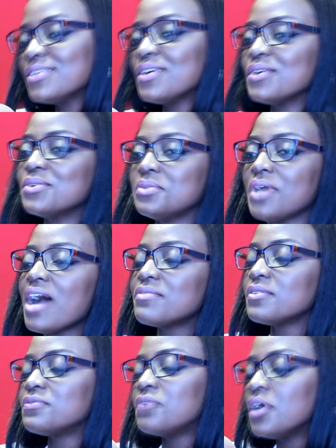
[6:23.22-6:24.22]
you know, you
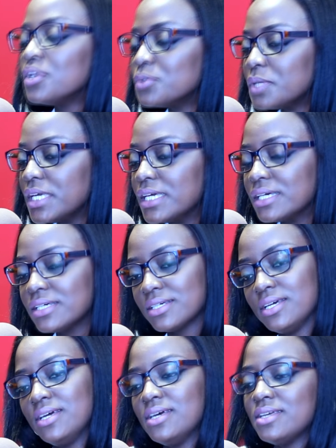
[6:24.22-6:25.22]
have mm-hmm. a following.
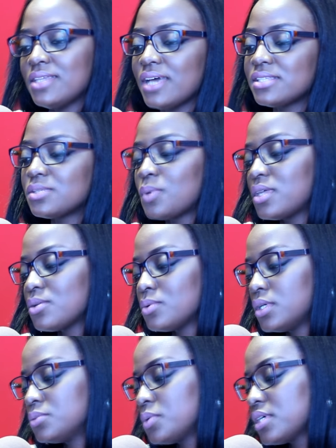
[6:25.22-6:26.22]
That's the way the
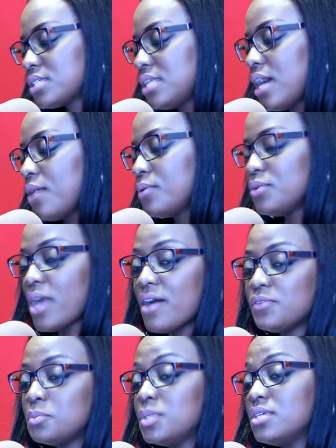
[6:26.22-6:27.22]
world works now, and you
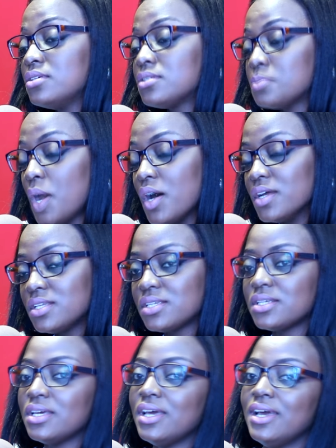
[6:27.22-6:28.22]
have to be
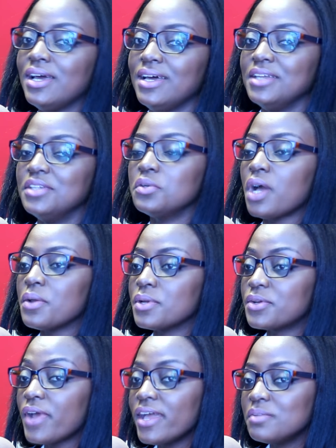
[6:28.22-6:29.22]
smart. Do I
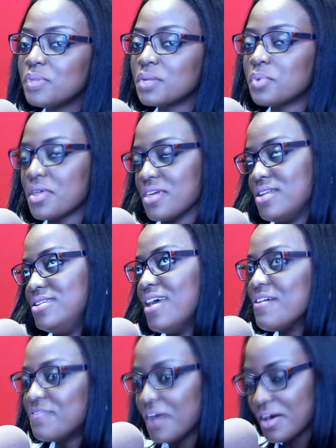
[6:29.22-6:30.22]
regret Big Brother?
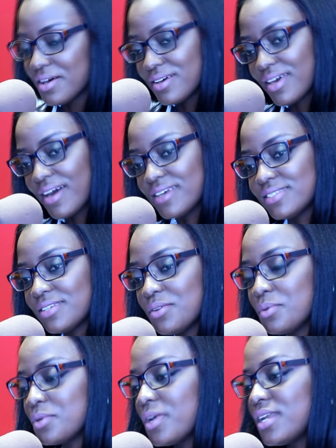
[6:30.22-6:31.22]
Never. Guys, I
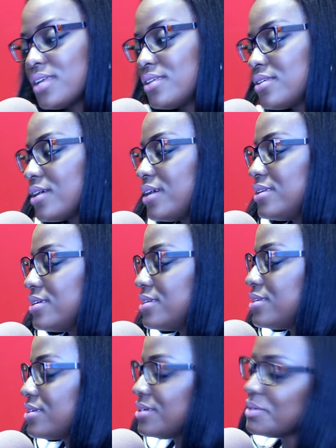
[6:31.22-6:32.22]
don't regret anything I
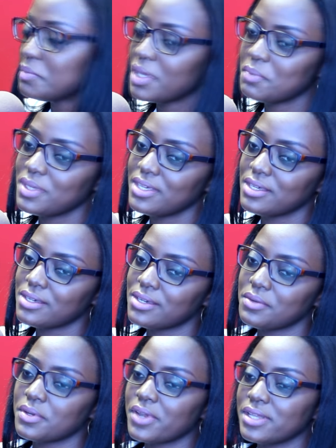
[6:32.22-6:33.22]
did. Maybe
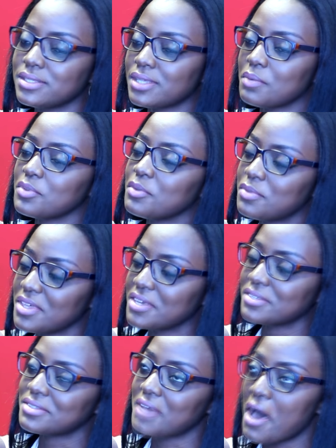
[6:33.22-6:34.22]
okay. regret some of the
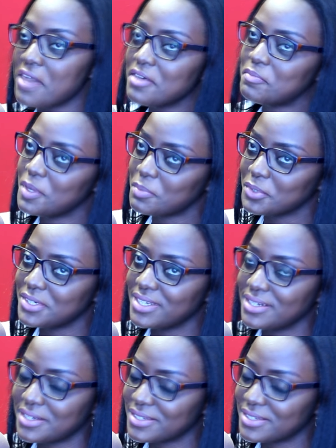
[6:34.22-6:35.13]
things other people did